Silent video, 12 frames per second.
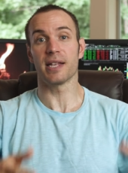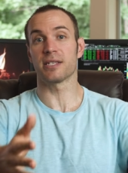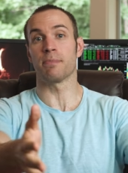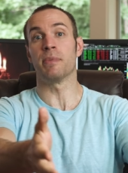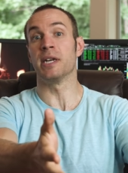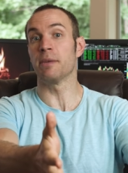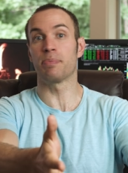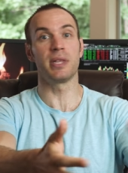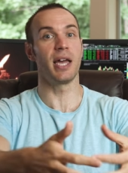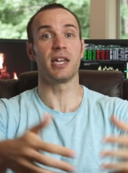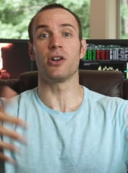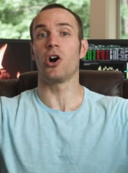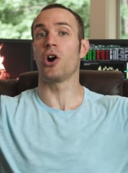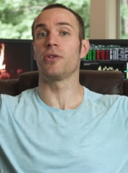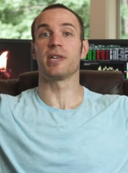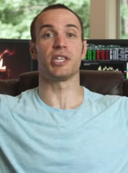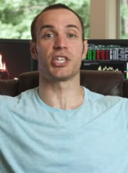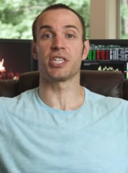that's manipulating
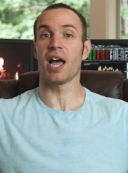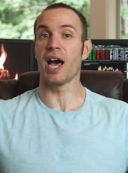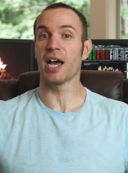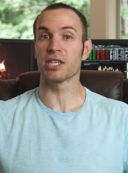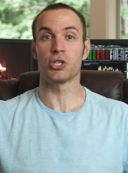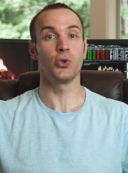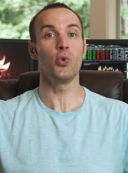all these stocks.